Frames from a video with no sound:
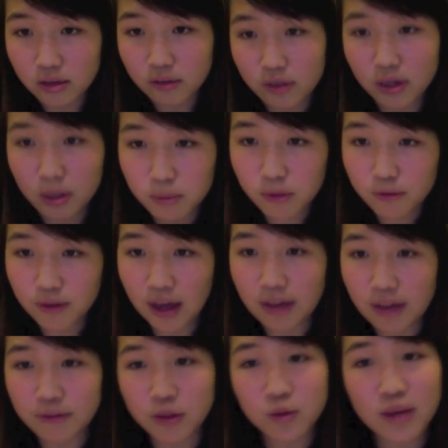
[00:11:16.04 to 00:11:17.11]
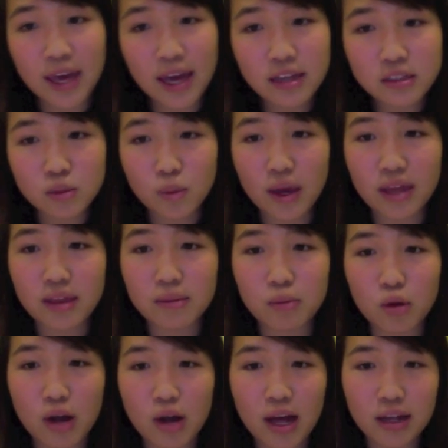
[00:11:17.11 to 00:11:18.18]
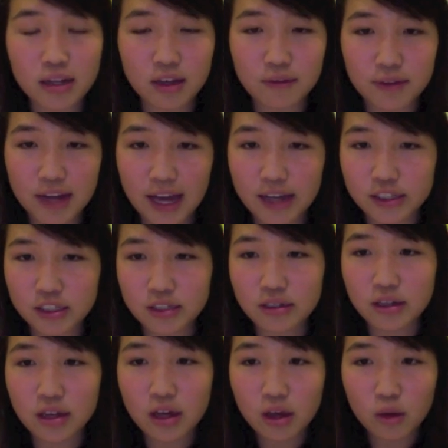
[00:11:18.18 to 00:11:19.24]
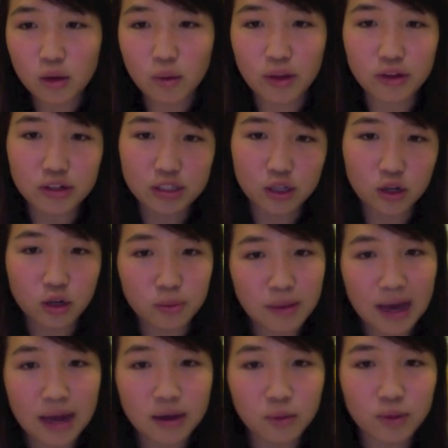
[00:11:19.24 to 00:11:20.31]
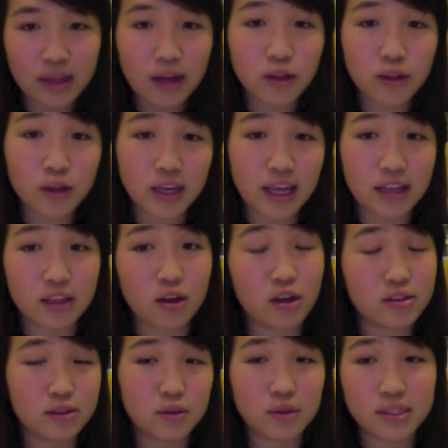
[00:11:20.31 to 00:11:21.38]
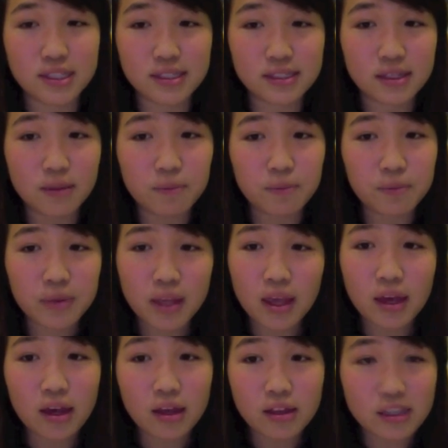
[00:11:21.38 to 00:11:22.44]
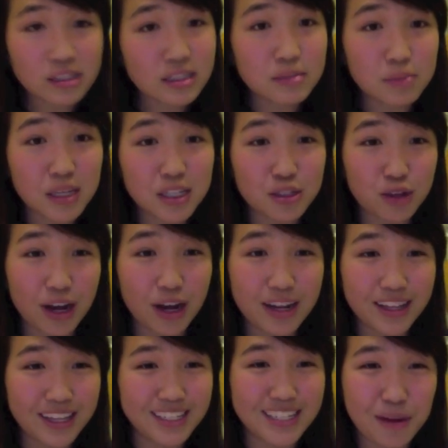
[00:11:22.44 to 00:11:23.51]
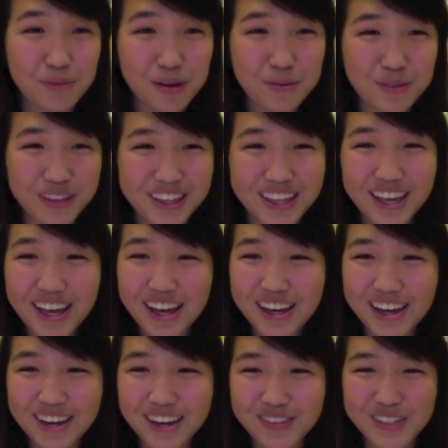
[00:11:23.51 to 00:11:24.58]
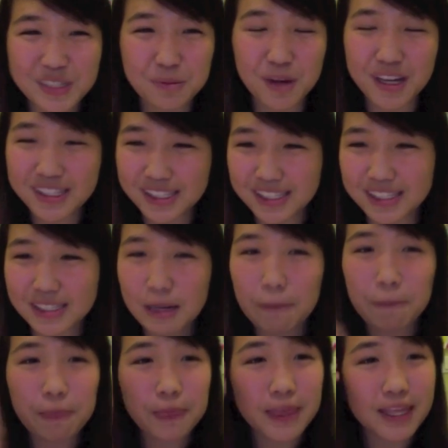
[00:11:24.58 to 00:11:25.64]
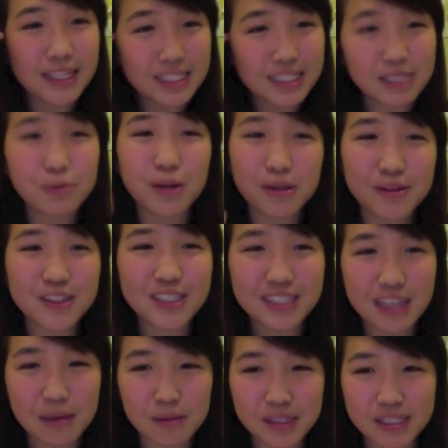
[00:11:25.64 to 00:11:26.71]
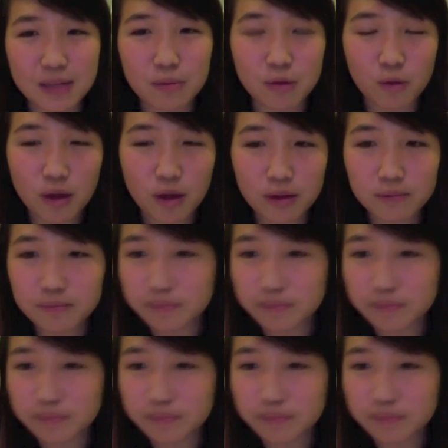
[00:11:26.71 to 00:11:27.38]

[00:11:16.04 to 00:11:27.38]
Number 5, you can't weigh the morality of an action, whether it's good or bad, without looking at the consequences. This is me struggling to come up with responses. This is pretty much the same as number 1.